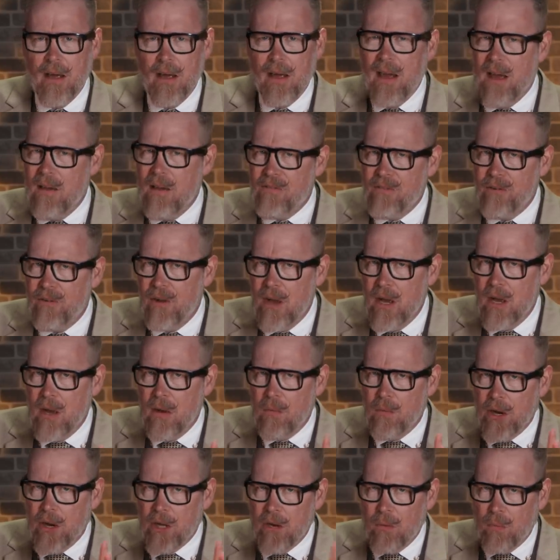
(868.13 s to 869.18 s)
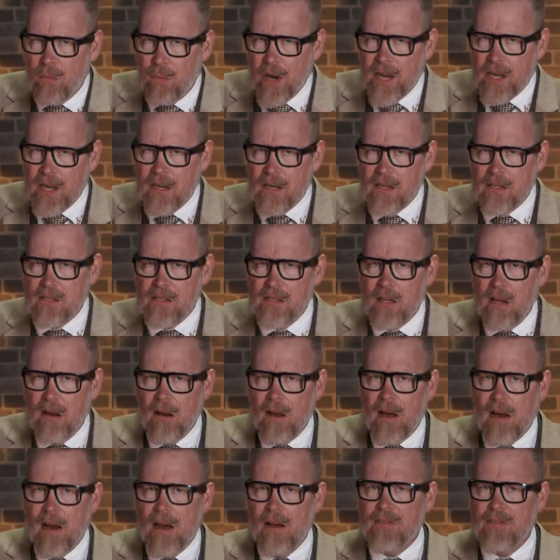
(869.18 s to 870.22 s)
if, when you witness the
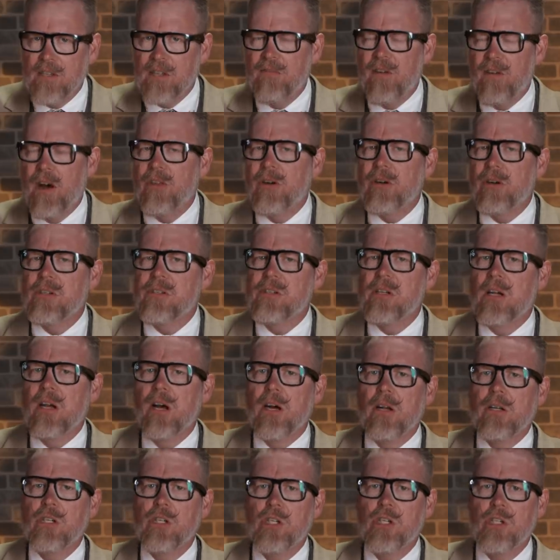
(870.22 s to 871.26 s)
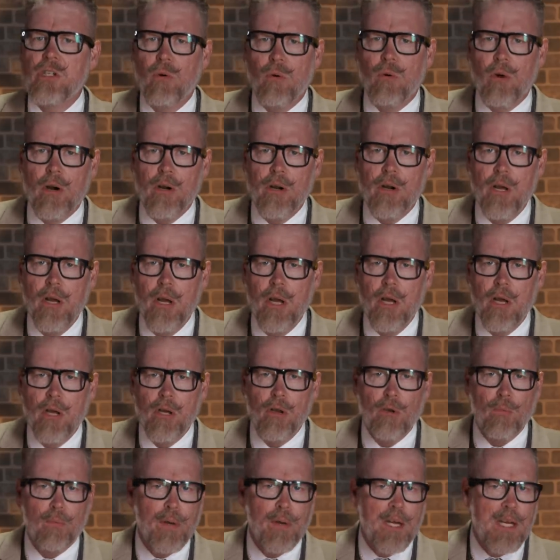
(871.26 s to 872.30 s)
lives of others cut short,
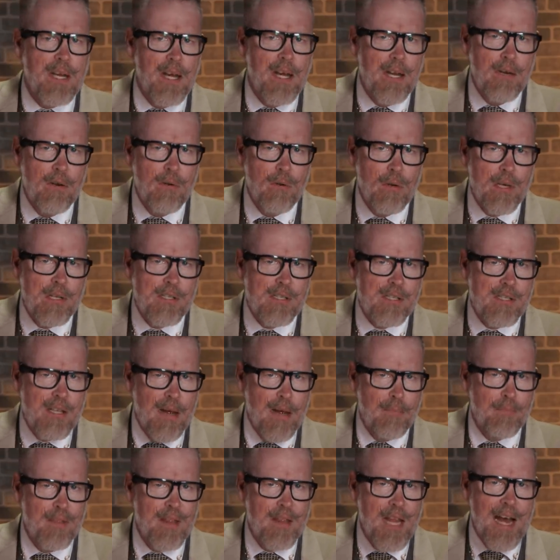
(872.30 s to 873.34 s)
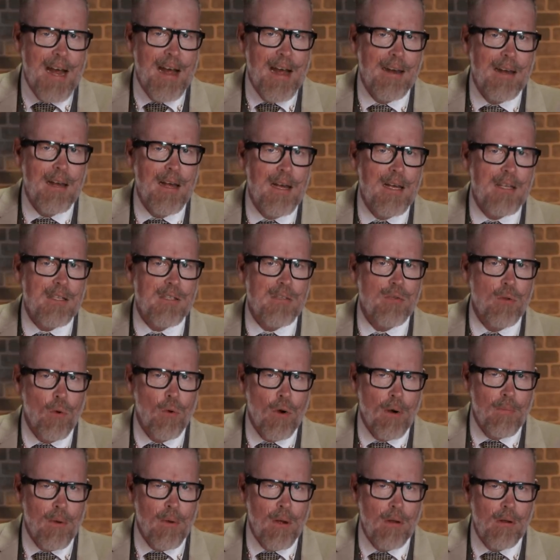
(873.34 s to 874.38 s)
you begin to accept that as
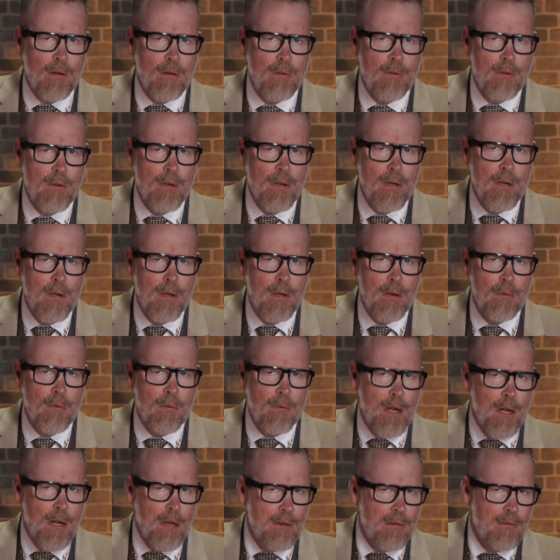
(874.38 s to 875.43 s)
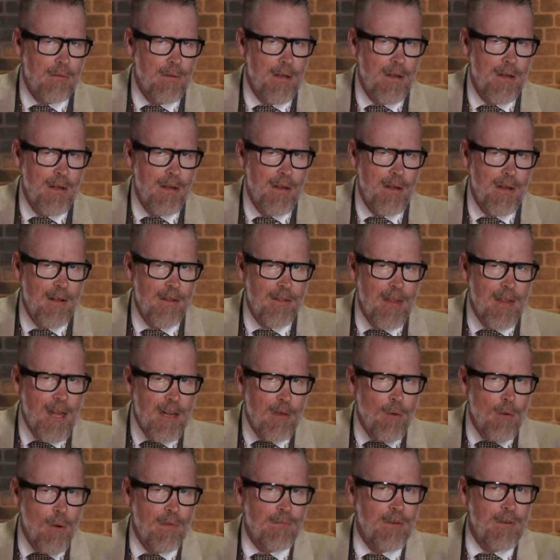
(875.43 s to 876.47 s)
normal, well,
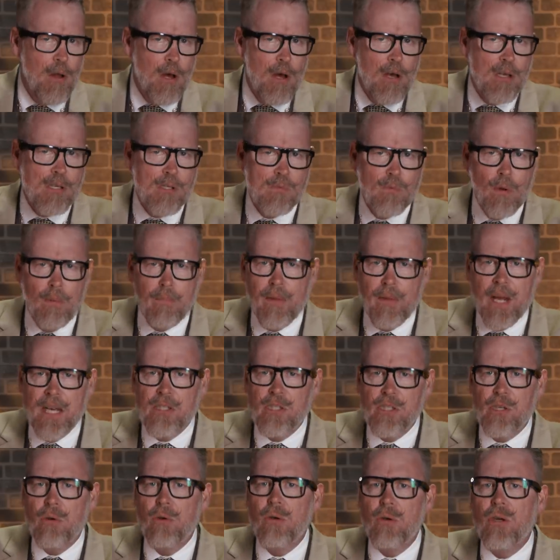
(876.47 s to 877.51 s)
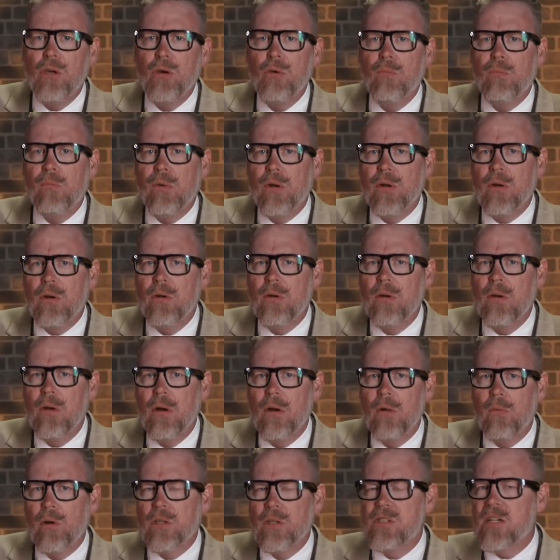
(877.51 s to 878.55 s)
then you have lost what makes you human,
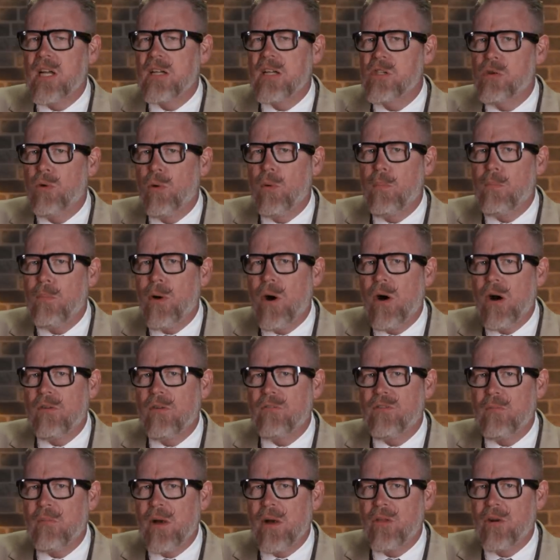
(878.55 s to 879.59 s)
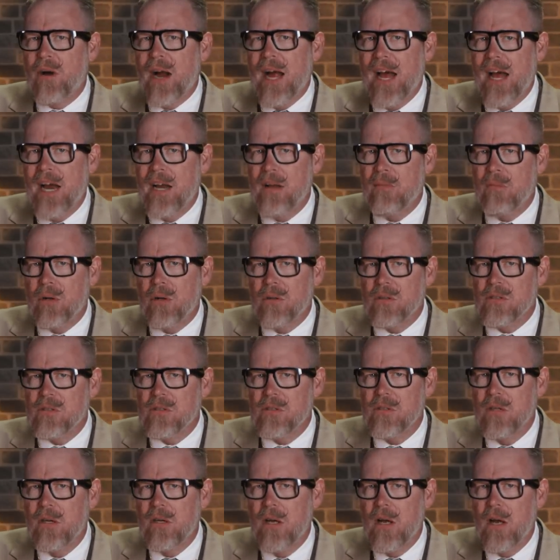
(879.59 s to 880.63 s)
what sets you apart from other
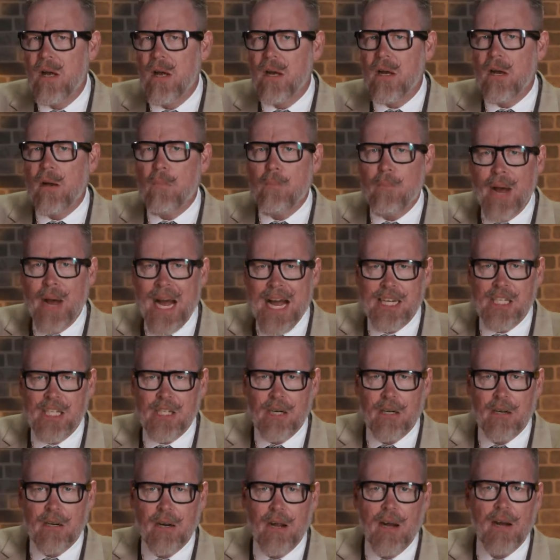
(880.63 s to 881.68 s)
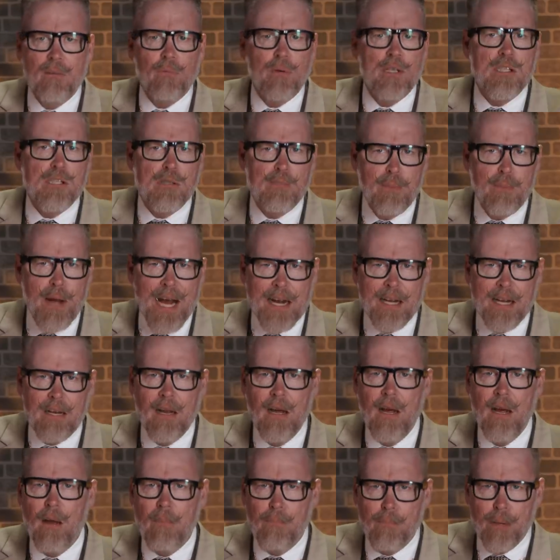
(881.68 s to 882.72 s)
animals, compassion and respect
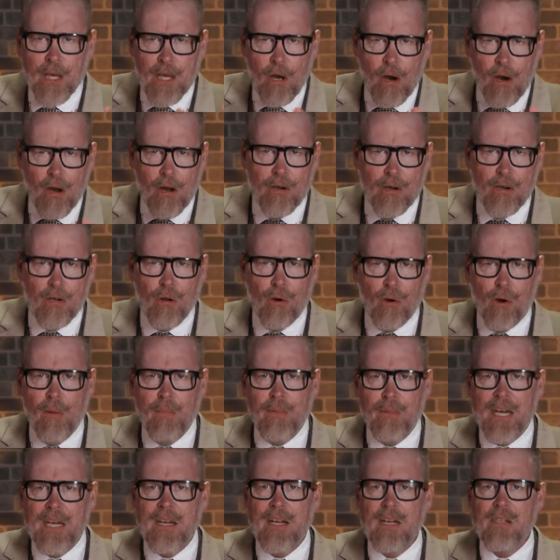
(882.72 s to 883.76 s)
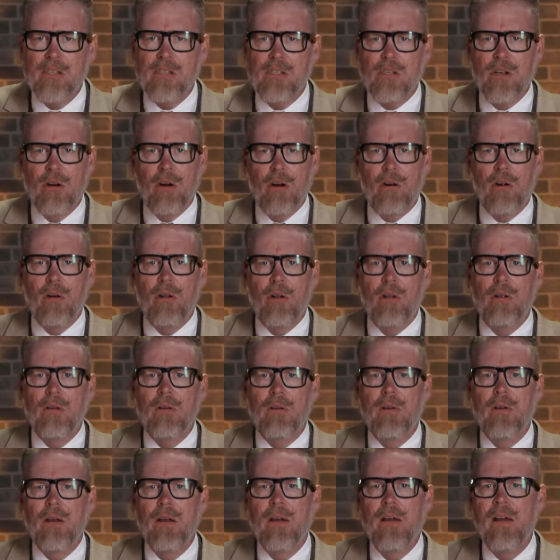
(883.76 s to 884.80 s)
beyond your immediate circle.
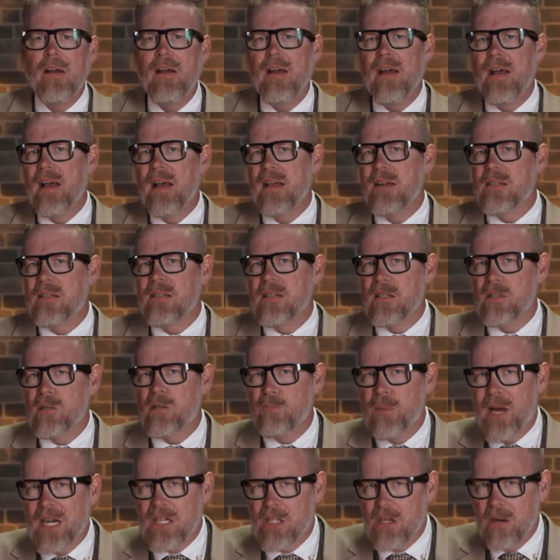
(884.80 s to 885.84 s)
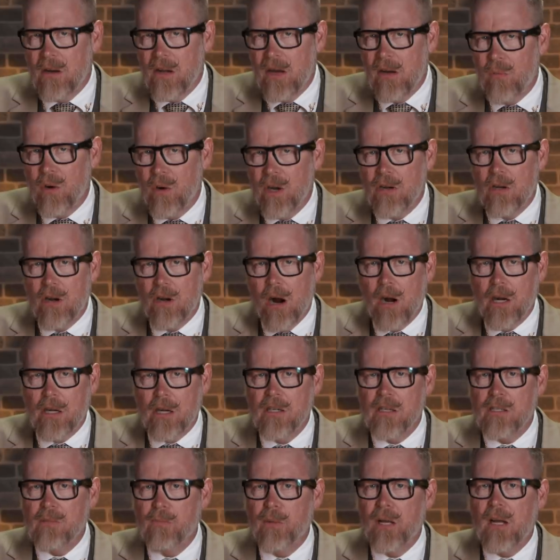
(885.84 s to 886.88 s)
It is especially when
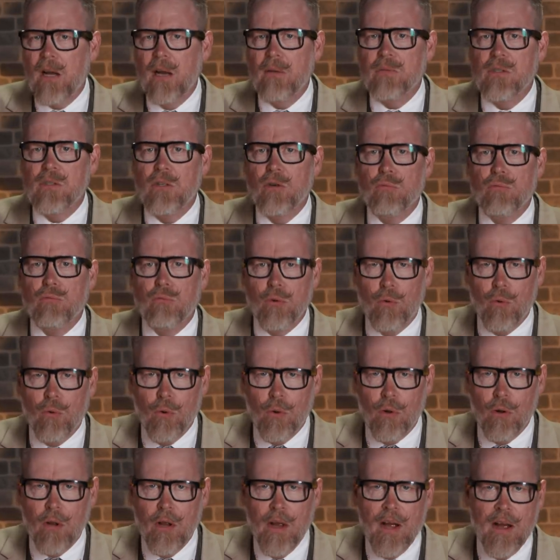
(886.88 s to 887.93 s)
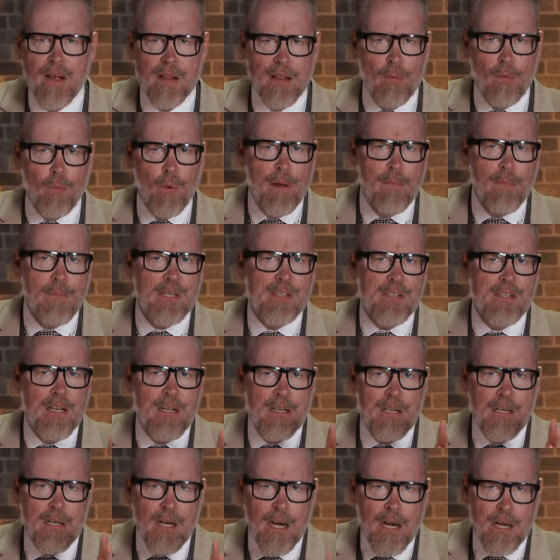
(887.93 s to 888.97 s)
darkness becomes the rule that we must
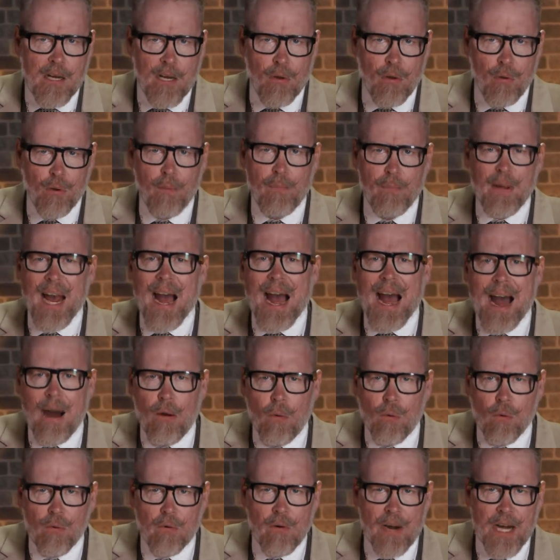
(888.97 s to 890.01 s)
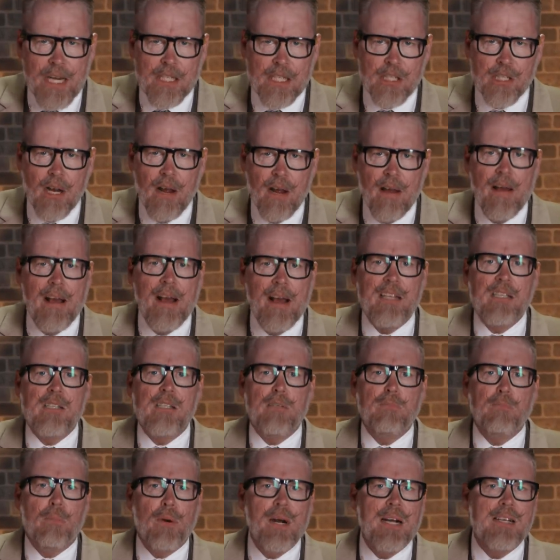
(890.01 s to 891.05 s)
continue to be outraged,
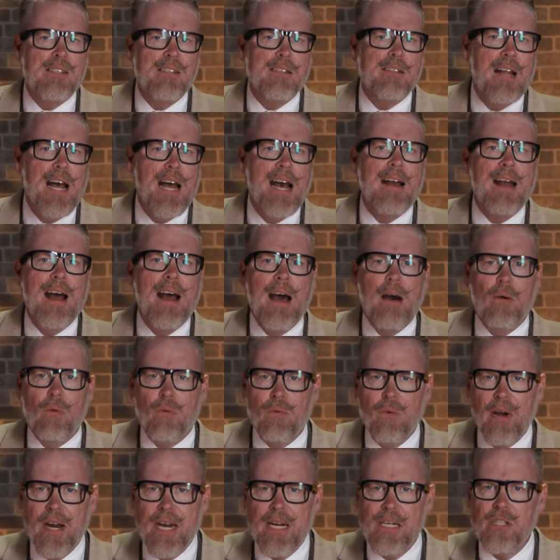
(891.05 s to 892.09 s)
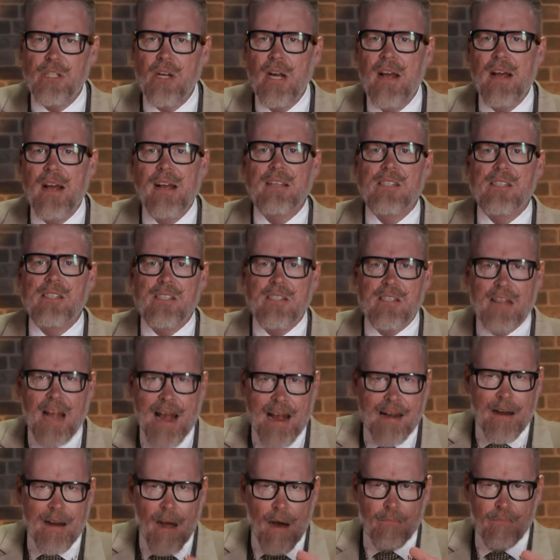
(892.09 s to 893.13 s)
express that outrage, and
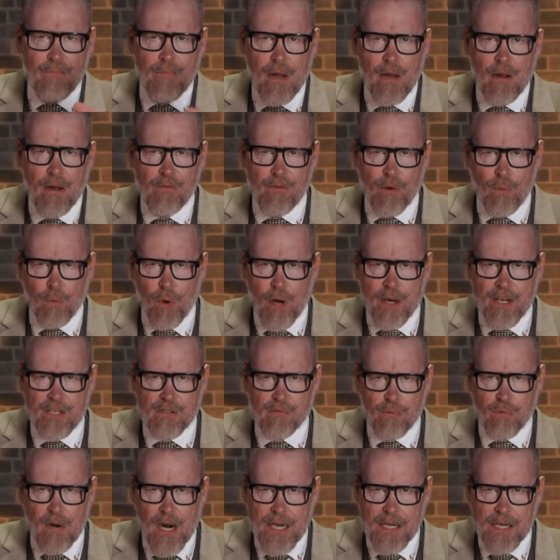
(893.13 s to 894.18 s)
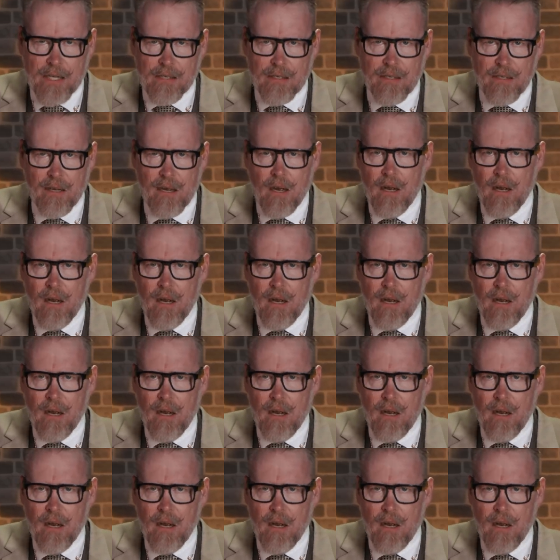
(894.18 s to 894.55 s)
stand up for what is right.